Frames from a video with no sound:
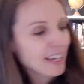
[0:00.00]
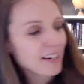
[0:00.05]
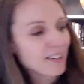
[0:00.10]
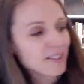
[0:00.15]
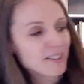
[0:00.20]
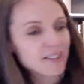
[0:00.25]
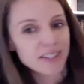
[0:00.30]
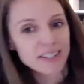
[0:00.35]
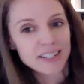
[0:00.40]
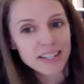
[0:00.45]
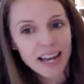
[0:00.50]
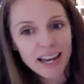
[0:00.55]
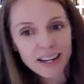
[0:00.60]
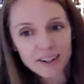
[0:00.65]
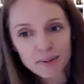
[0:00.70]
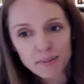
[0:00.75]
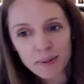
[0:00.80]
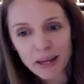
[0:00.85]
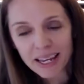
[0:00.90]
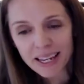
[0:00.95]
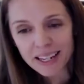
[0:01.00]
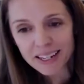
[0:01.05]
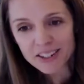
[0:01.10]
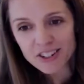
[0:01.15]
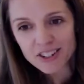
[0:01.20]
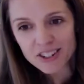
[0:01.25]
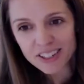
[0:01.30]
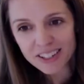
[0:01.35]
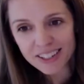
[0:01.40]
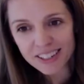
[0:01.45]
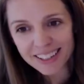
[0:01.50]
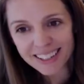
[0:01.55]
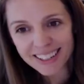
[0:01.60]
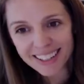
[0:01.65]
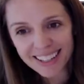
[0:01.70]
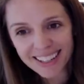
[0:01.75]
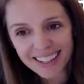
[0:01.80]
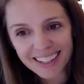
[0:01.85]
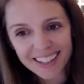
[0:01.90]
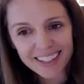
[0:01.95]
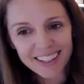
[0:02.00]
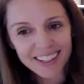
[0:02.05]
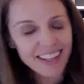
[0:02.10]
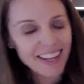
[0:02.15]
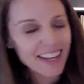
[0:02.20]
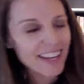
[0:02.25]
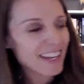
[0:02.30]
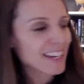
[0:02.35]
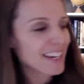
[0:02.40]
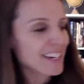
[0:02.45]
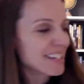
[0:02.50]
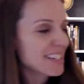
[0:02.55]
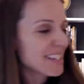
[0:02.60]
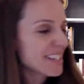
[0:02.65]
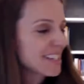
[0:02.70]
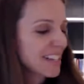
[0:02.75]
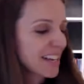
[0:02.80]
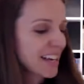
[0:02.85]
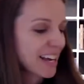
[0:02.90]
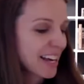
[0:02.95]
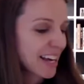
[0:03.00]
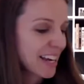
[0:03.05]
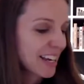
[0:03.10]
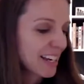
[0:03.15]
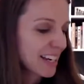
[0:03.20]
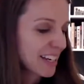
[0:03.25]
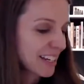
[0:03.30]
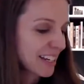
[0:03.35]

Here's the title page, The Lion Inside.